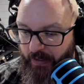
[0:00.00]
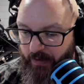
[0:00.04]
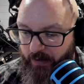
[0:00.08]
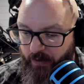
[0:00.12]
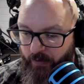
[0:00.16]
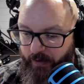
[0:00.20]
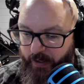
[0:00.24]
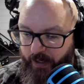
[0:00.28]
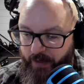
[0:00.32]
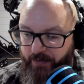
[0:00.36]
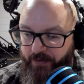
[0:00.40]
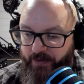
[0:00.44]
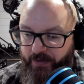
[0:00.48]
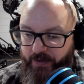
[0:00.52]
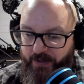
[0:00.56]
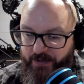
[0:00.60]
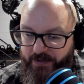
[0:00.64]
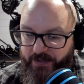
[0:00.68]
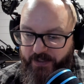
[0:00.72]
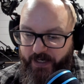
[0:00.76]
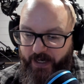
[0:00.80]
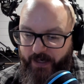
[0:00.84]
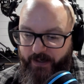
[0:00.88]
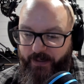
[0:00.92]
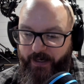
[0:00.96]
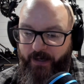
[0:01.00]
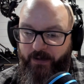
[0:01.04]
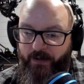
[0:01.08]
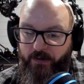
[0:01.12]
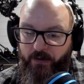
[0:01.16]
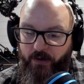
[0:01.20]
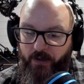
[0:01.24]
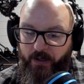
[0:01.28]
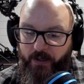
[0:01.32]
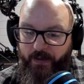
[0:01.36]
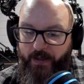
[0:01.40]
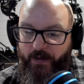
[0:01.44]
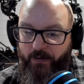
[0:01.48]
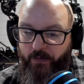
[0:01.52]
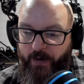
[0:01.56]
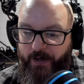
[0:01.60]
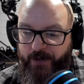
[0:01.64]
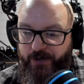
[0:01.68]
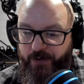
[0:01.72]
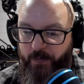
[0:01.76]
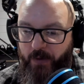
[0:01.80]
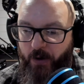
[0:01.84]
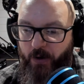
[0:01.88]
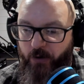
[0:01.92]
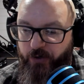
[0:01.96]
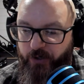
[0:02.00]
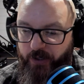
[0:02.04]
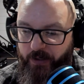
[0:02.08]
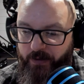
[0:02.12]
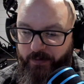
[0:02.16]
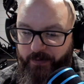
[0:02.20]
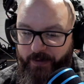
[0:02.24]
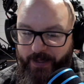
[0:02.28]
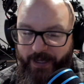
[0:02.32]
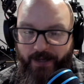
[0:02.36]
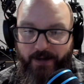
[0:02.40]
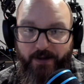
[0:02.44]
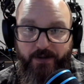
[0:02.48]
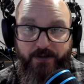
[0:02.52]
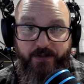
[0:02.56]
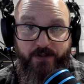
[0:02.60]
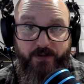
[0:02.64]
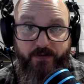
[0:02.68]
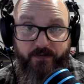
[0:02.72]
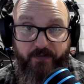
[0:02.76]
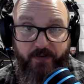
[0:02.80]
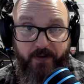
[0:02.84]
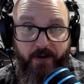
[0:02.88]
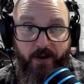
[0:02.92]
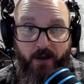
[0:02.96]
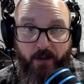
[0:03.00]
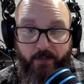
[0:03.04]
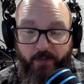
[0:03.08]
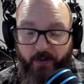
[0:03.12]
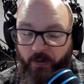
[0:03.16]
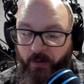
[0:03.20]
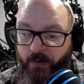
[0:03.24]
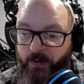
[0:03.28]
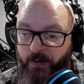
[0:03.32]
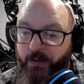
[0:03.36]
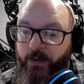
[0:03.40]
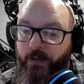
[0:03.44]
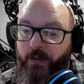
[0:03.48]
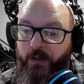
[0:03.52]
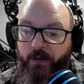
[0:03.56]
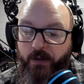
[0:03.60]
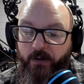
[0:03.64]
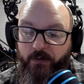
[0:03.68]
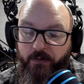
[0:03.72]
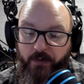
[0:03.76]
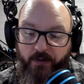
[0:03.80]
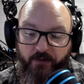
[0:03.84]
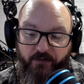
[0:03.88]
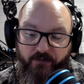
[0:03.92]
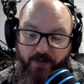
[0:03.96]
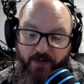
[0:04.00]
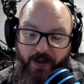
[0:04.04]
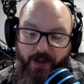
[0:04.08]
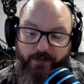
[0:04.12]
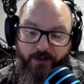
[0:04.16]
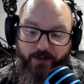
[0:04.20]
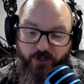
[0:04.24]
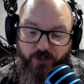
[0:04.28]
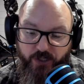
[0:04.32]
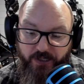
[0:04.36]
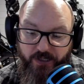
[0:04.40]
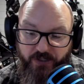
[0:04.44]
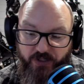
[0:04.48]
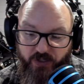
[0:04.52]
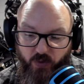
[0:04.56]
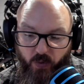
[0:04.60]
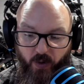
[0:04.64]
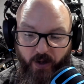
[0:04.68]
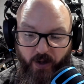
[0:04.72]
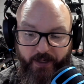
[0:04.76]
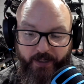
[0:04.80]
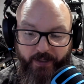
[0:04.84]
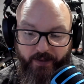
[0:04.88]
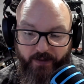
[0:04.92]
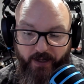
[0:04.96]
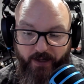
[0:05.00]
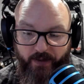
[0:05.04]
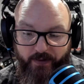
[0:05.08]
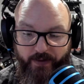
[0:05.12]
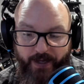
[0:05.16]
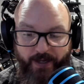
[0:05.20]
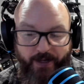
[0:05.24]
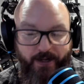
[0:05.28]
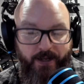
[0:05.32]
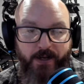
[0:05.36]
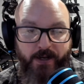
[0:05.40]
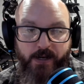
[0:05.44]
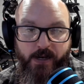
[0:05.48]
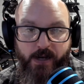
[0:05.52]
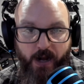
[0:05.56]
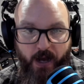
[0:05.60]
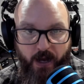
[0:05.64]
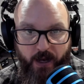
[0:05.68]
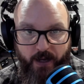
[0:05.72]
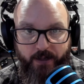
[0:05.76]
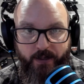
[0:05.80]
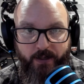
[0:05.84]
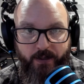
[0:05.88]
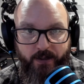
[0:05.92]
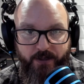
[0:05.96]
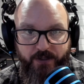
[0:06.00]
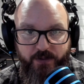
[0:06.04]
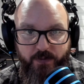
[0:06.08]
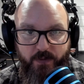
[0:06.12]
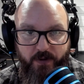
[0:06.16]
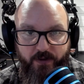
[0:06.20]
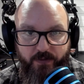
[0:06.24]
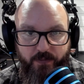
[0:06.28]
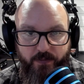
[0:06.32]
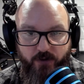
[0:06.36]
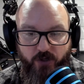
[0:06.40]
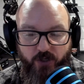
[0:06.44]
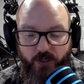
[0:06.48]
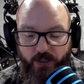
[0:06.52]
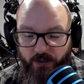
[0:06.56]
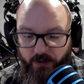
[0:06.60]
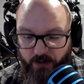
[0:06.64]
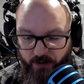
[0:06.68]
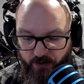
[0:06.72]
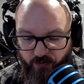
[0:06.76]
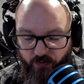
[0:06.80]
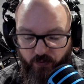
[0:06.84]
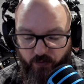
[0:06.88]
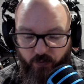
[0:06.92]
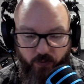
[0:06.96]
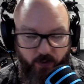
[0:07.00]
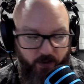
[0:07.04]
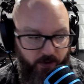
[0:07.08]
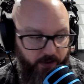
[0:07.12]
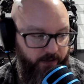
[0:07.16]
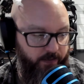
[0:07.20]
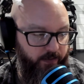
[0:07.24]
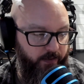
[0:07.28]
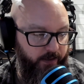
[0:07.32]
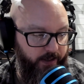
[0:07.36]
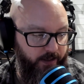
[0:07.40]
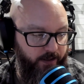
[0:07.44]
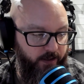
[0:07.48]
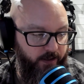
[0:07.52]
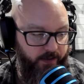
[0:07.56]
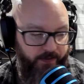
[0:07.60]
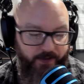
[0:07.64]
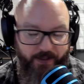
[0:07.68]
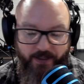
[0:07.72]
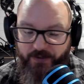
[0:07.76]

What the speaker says: Okay, this technique, look at that range of motion. That is phenomenal. The fact that she's squatting like that and not in a Smith machine is really, really good.